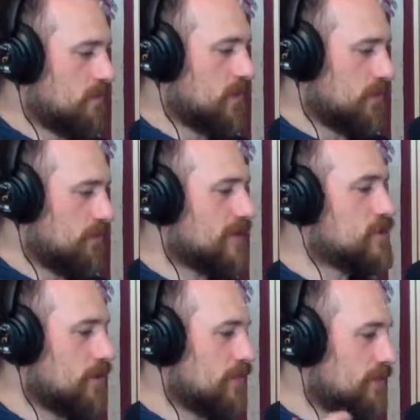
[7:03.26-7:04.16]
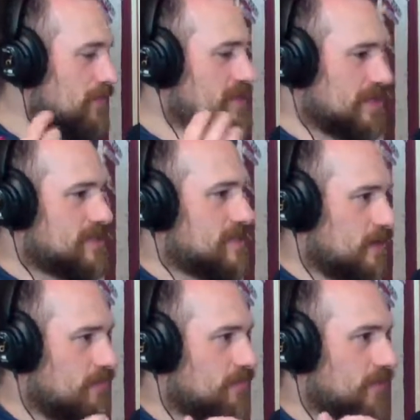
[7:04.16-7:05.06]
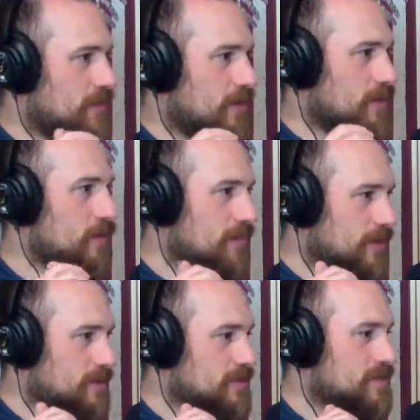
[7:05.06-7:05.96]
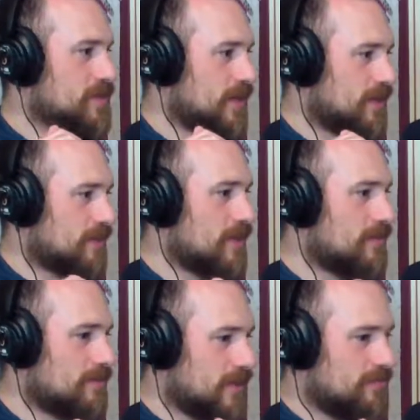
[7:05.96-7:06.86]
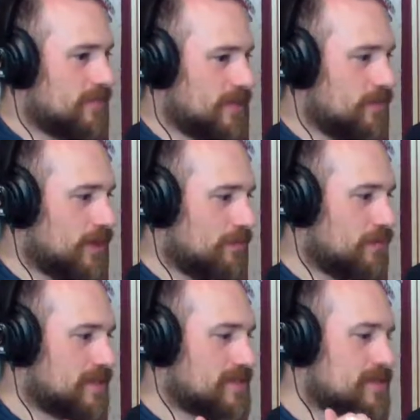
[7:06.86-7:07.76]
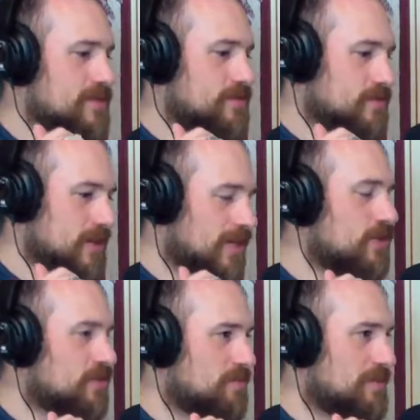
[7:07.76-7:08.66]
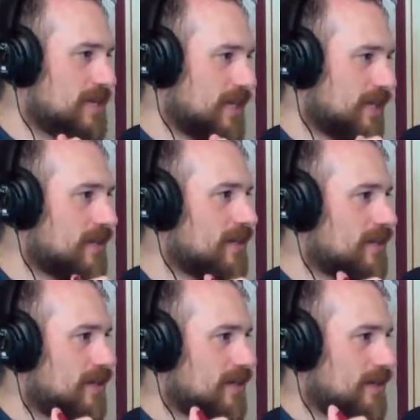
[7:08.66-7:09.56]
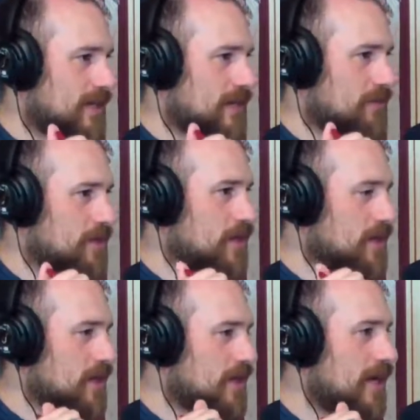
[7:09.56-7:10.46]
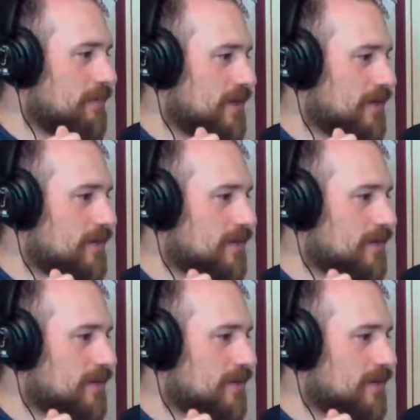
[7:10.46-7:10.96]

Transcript: feature of the physics of our universe, that you think brings us to the cube being kind of a common